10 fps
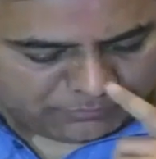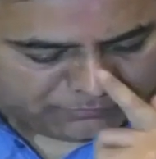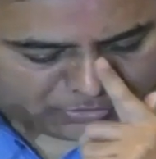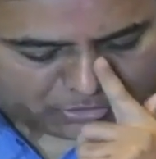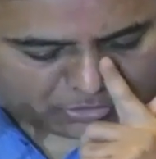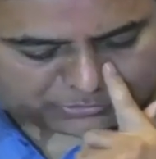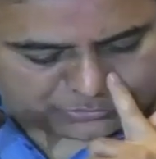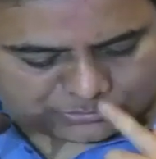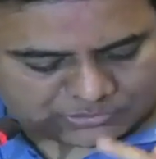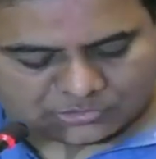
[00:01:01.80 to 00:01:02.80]
We got
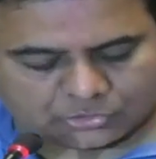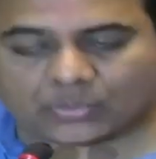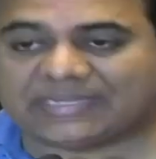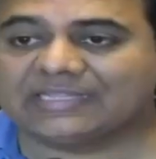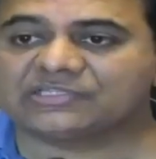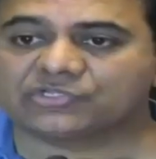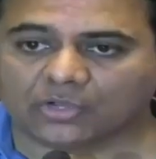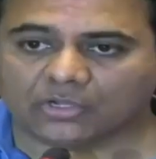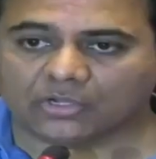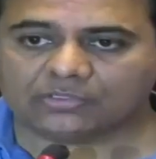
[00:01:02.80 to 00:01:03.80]
to the 20th
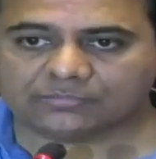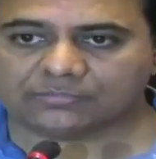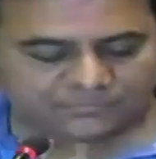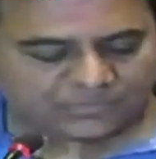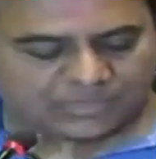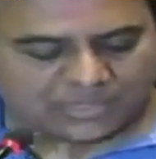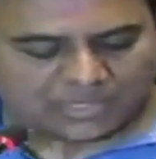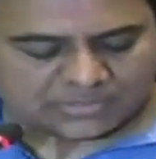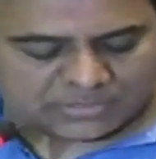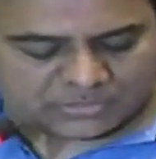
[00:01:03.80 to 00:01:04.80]
slot.
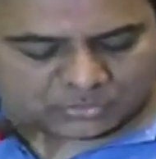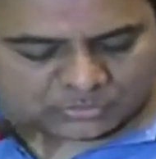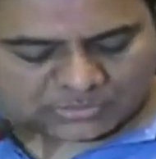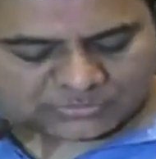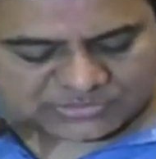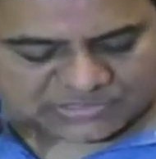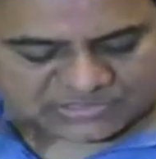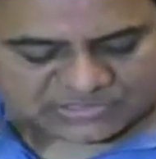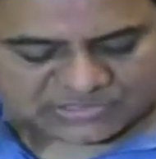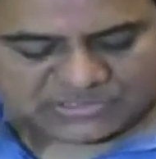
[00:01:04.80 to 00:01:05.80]
And then in
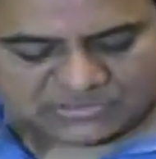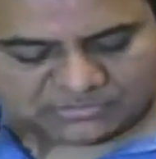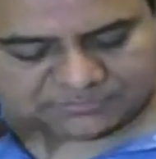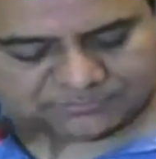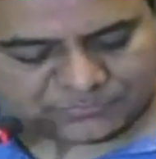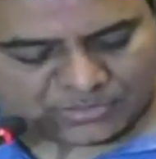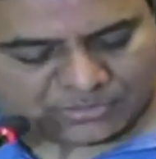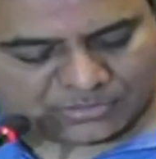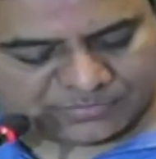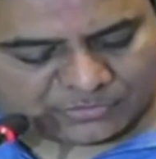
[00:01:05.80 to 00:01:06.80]
2016,
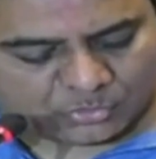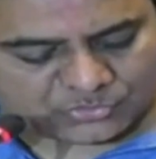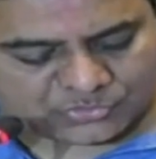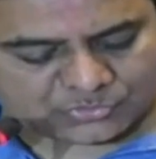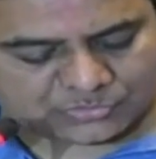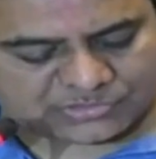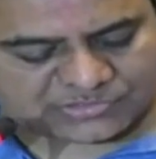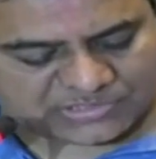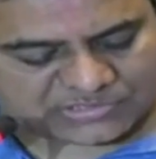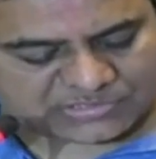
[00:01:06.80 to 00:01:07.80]
we rose to the
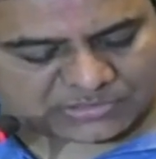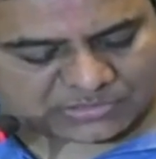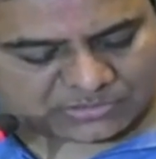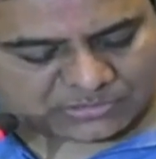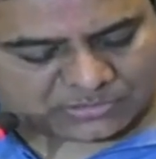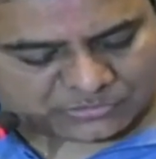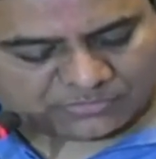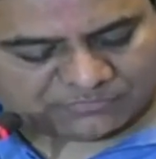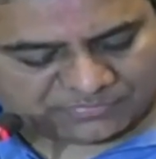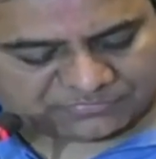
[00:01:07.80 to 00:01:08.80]

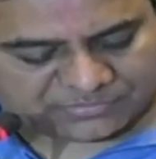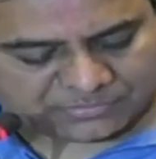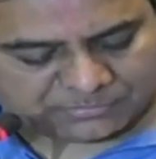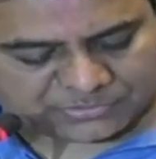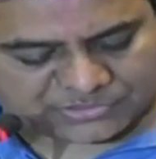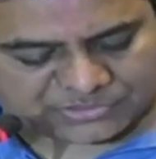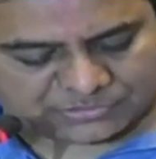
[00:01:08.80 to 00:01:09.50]
fifth position.